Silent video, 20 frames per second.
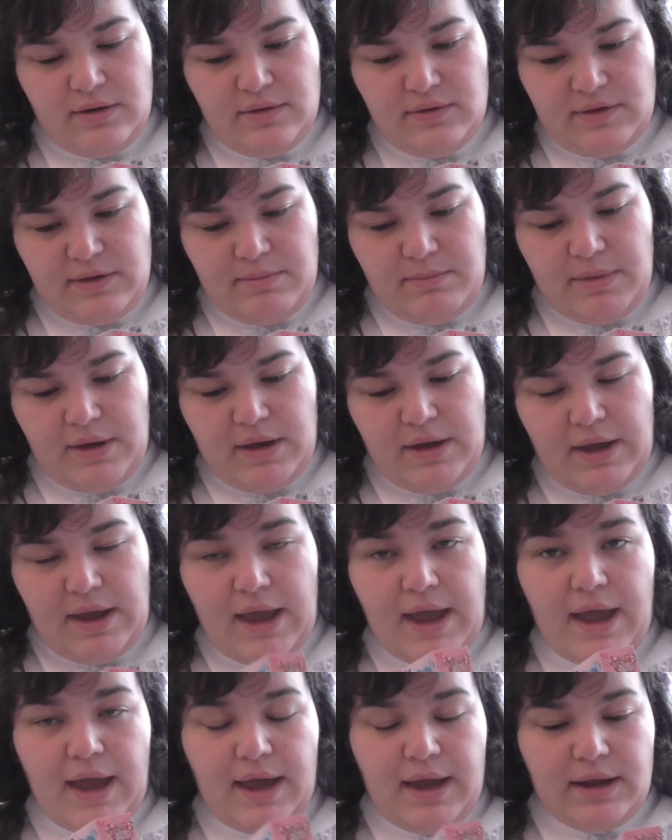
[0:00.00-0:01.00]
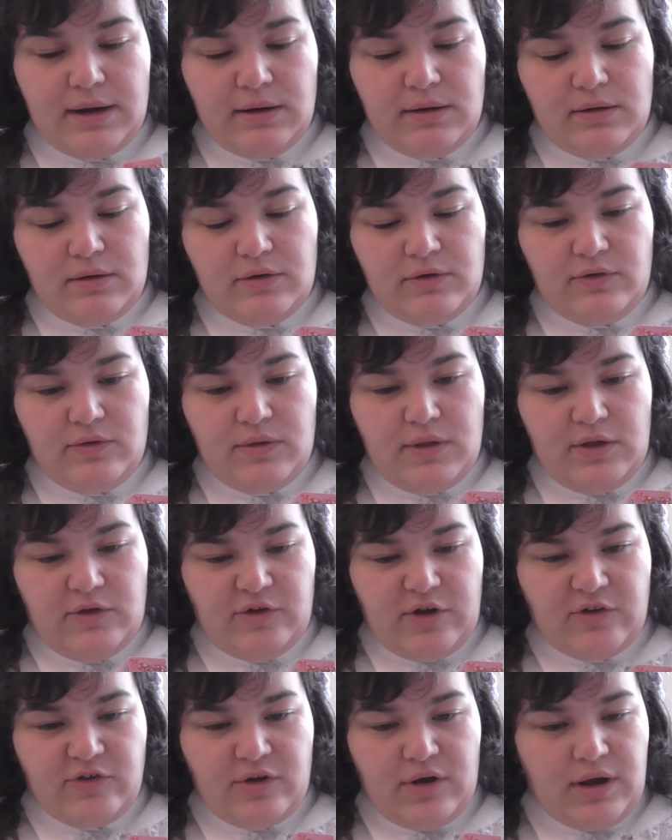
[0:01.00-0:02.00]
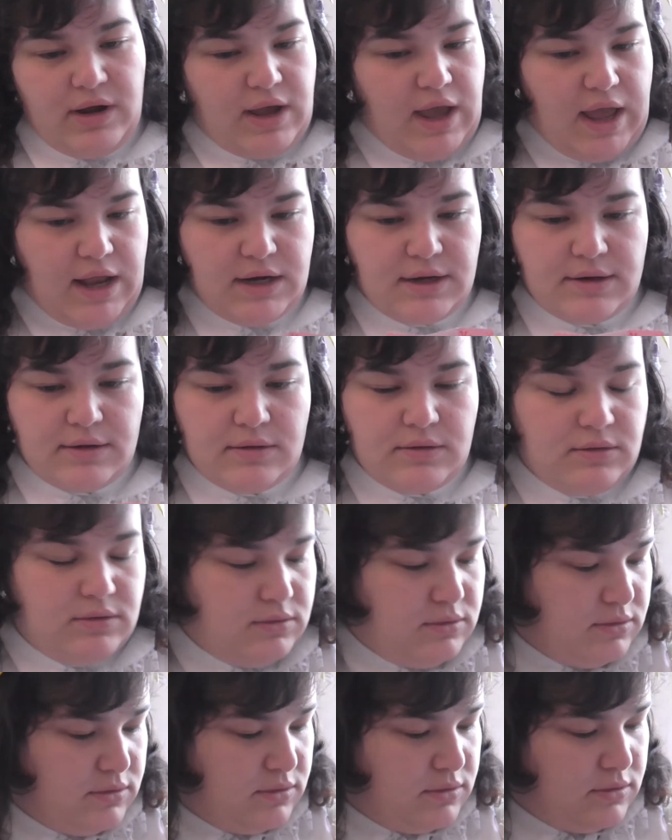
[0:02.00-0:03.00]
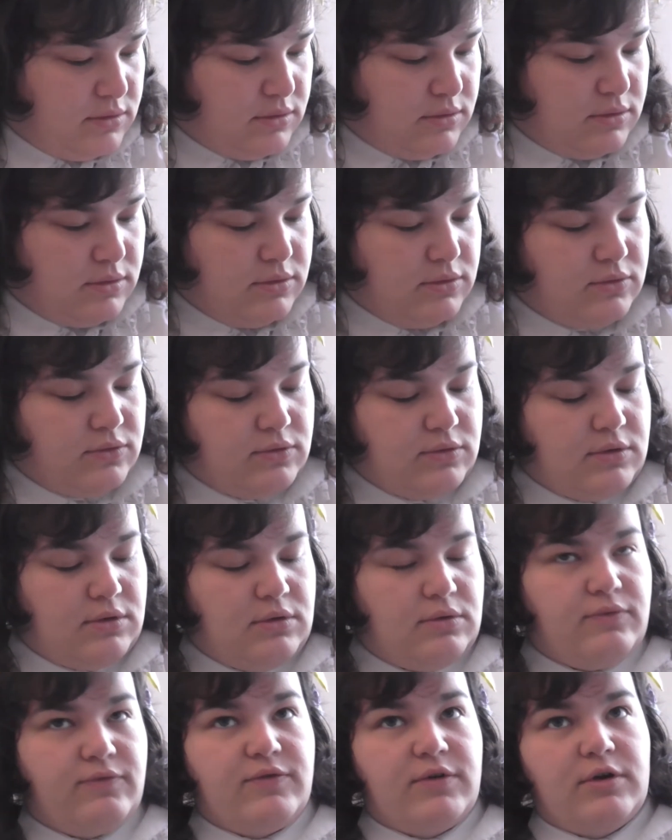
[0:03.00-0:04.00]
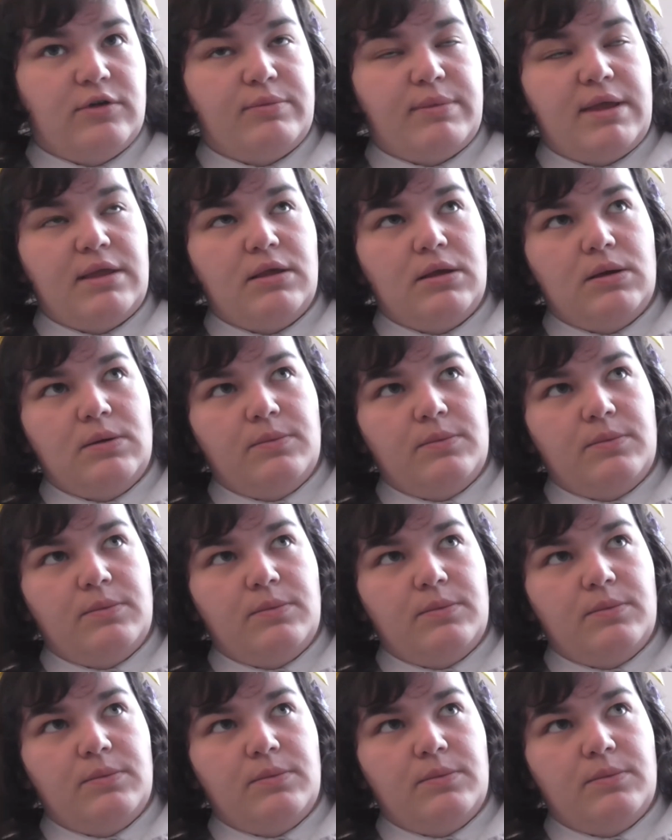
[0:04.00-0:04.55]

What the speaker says: Simba, and the Cheshire Cat. So first pin.